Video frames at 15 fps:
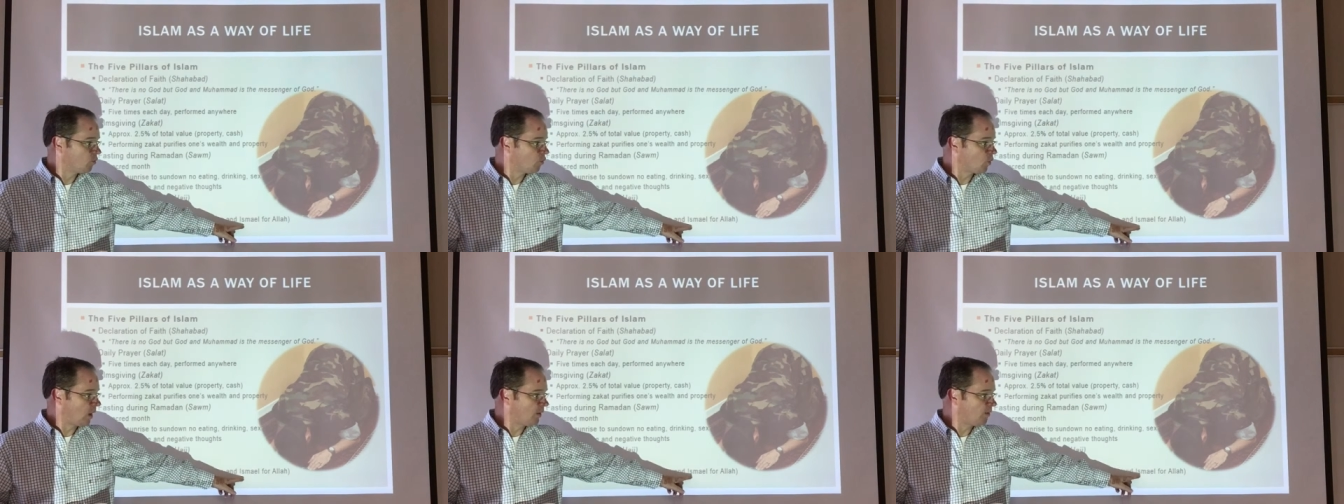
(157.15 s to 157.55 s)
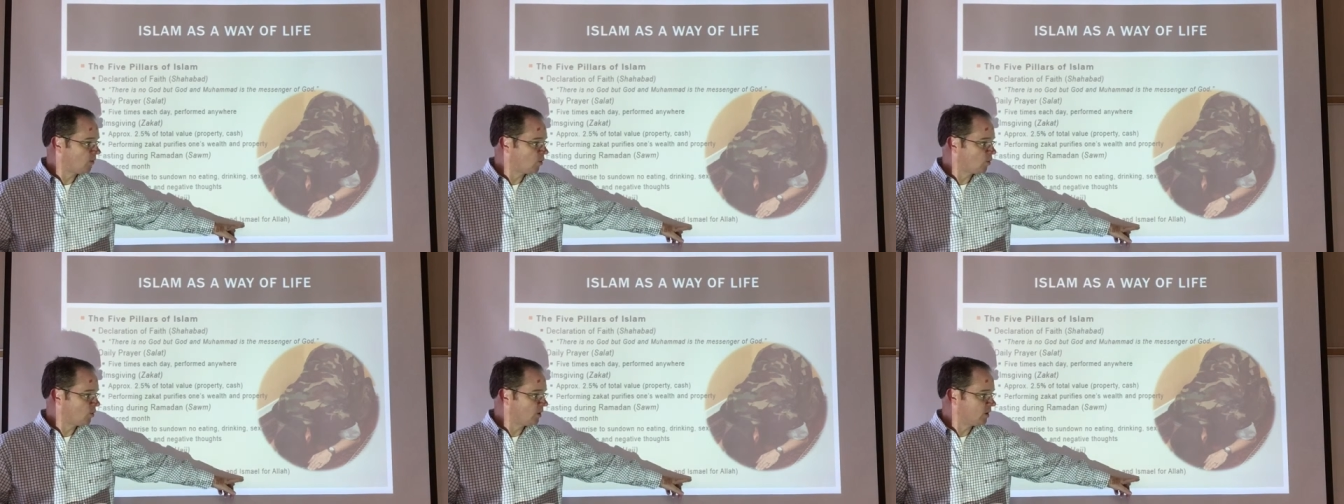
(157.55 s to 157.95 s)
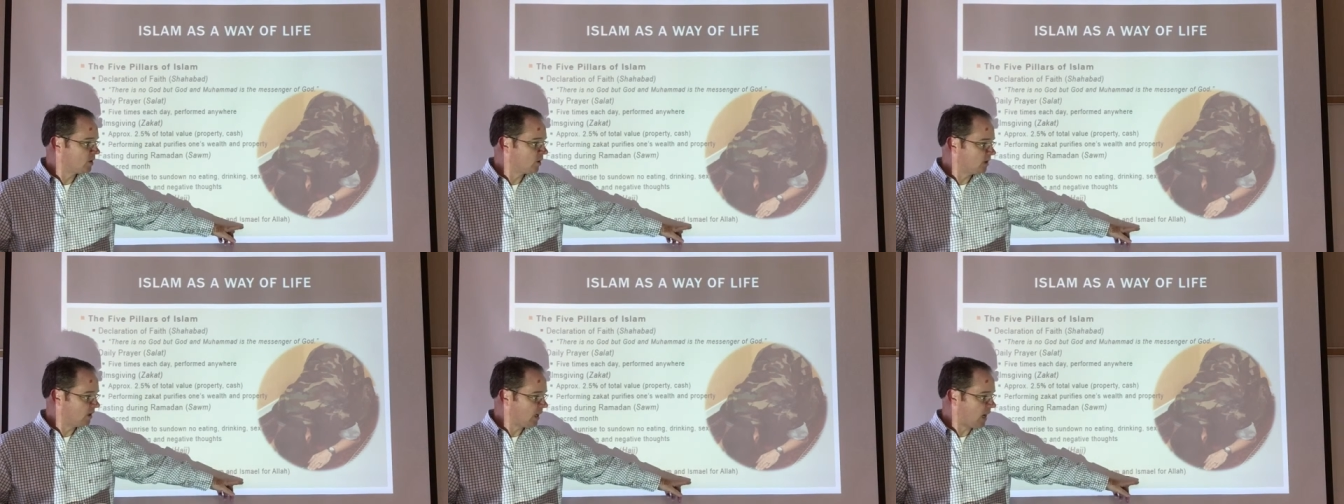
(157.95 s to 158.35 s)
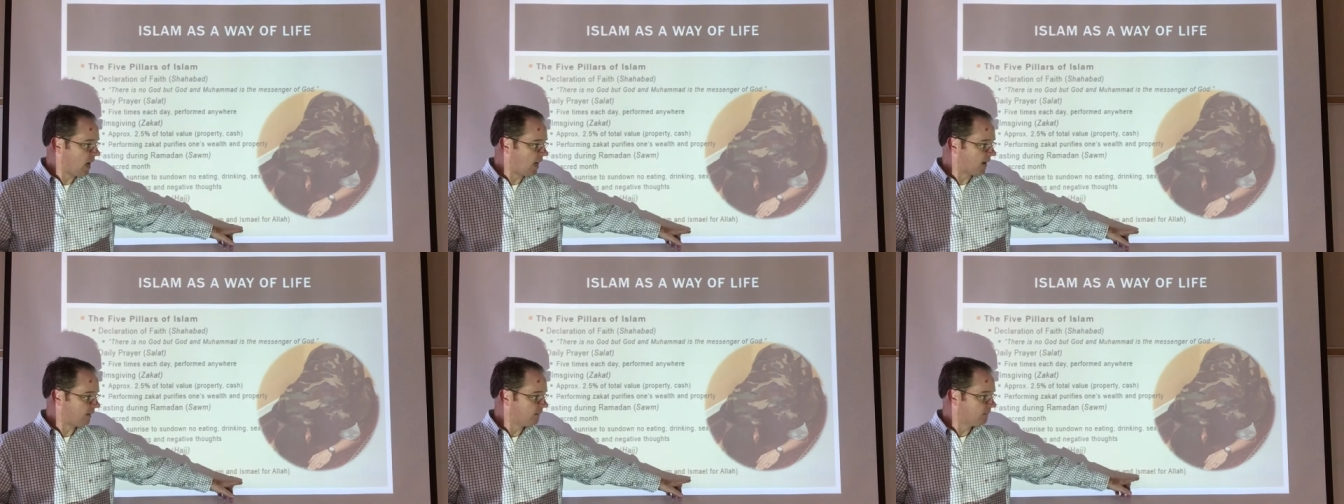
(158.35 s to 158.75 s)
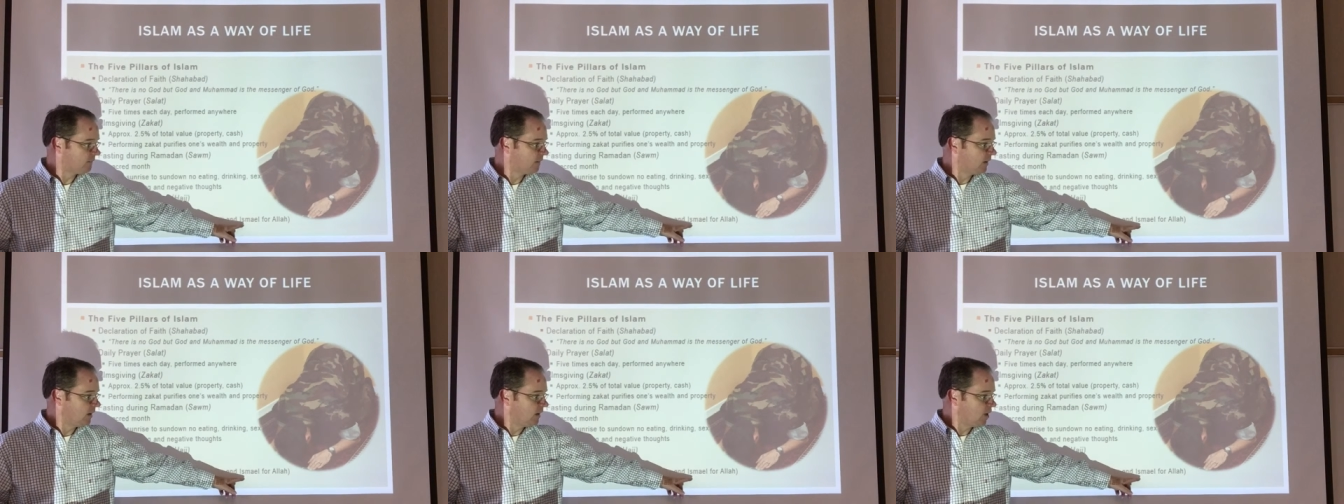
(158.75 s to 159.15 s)
read through the
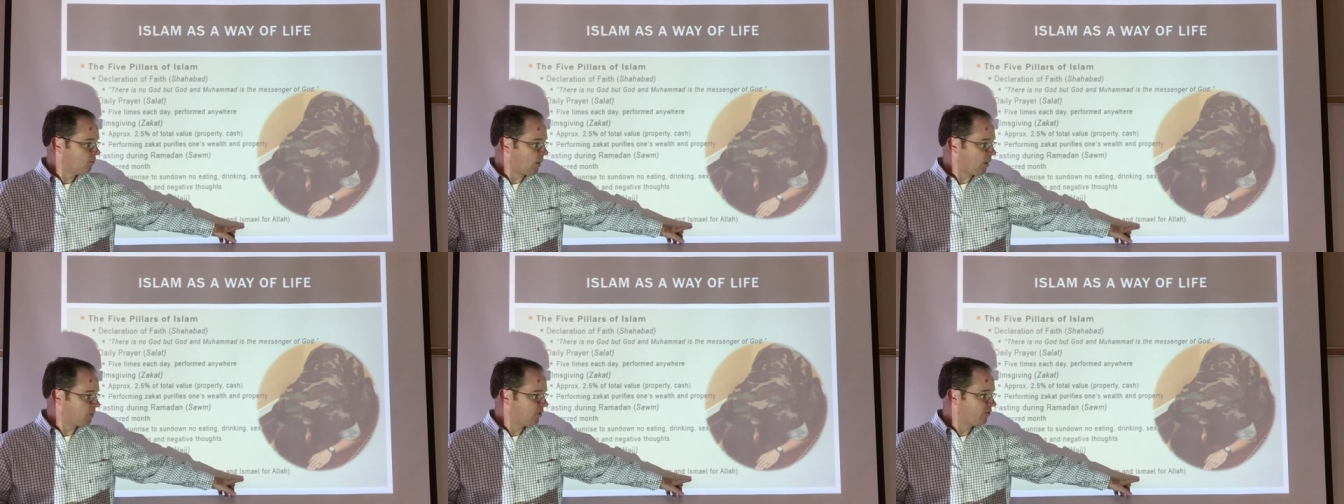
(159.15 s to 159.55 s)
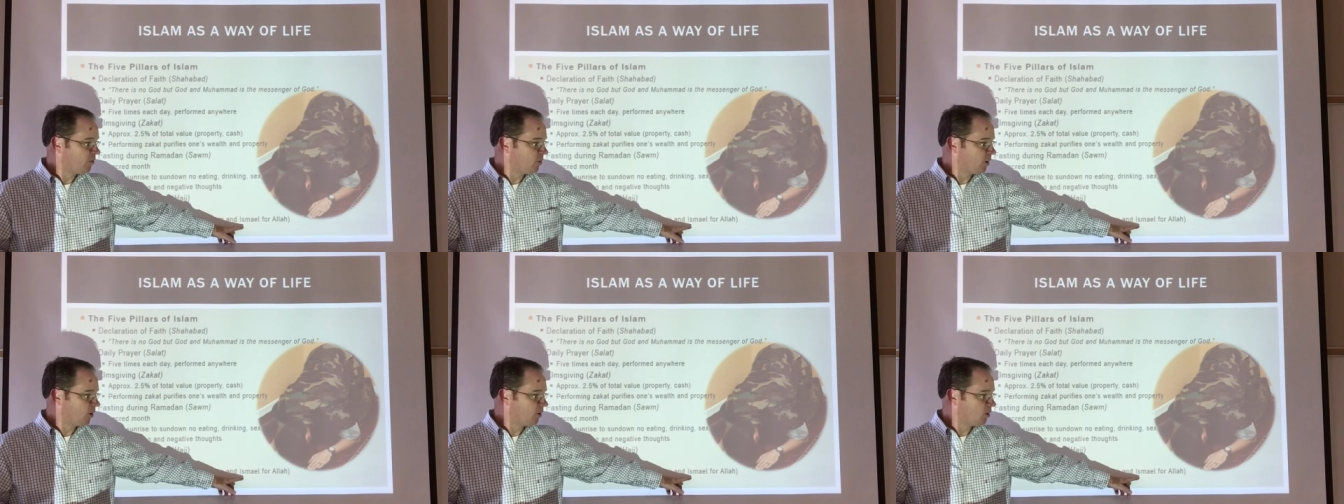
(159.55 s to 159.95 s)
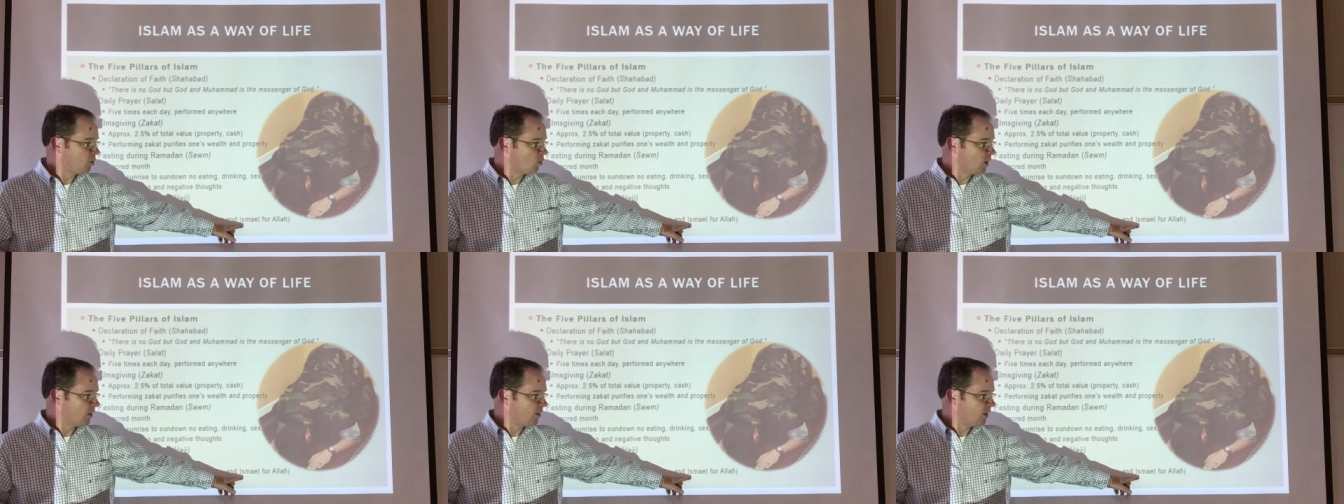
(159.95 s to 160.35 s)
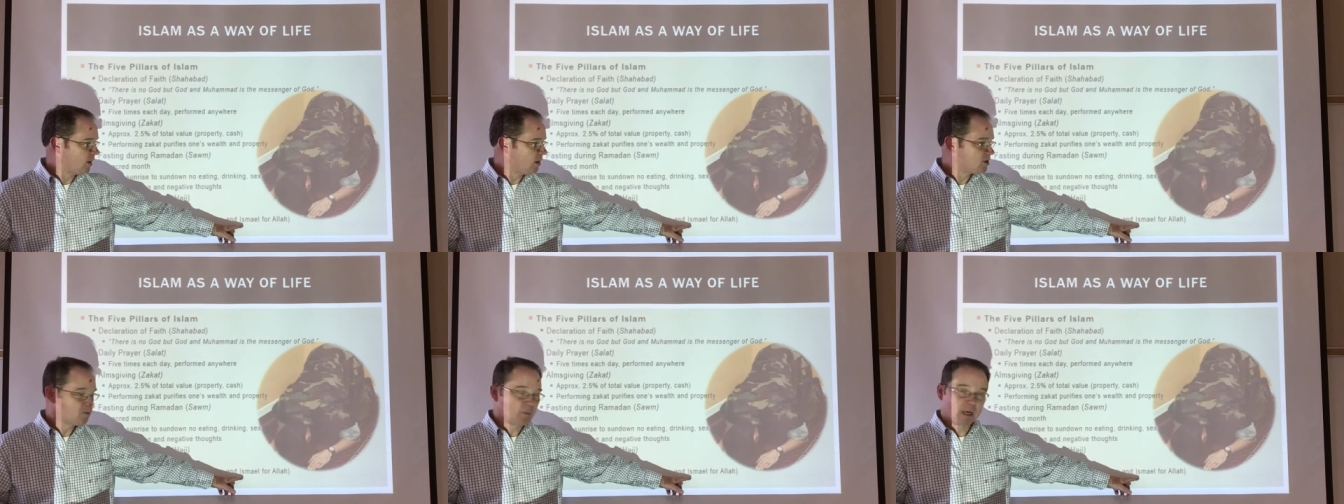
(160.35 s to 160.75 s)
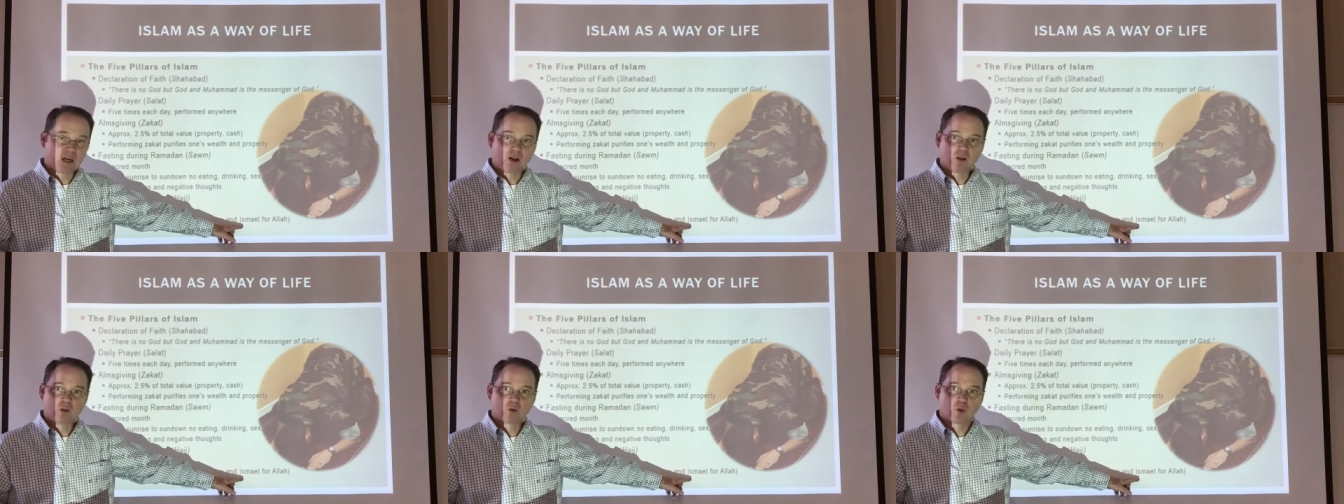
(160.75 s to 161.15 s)
Tanakh, might be familiar with
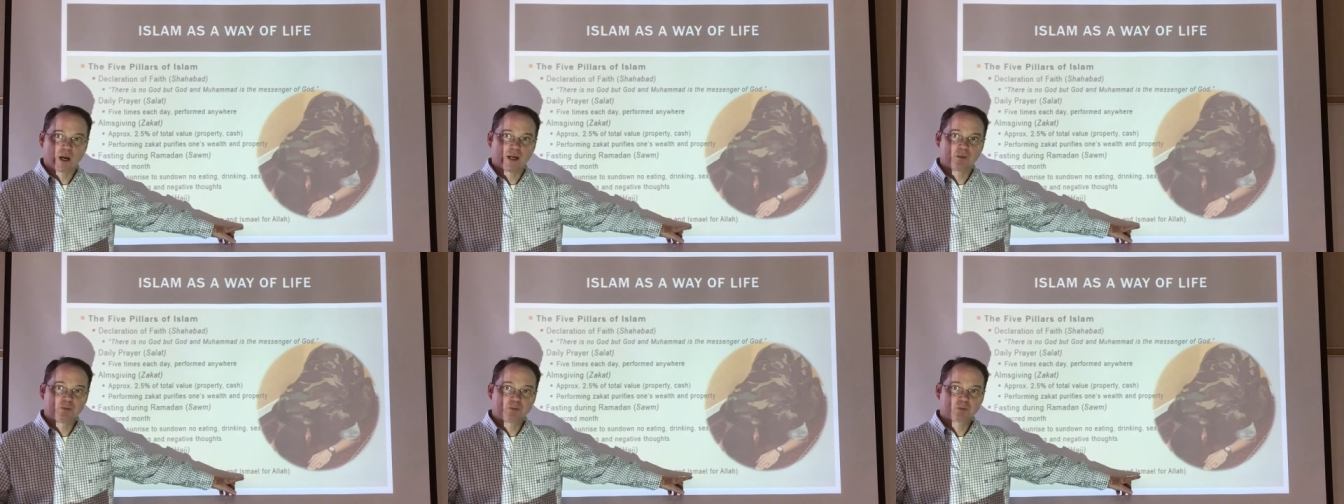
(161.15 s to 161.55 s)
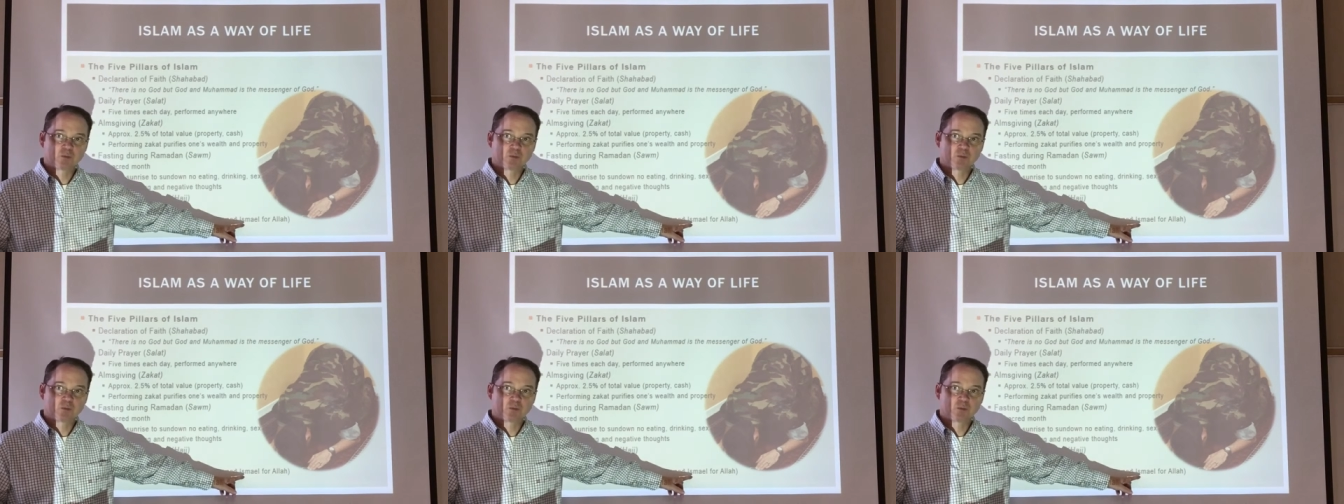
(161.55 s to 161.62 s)
Ishmael, right?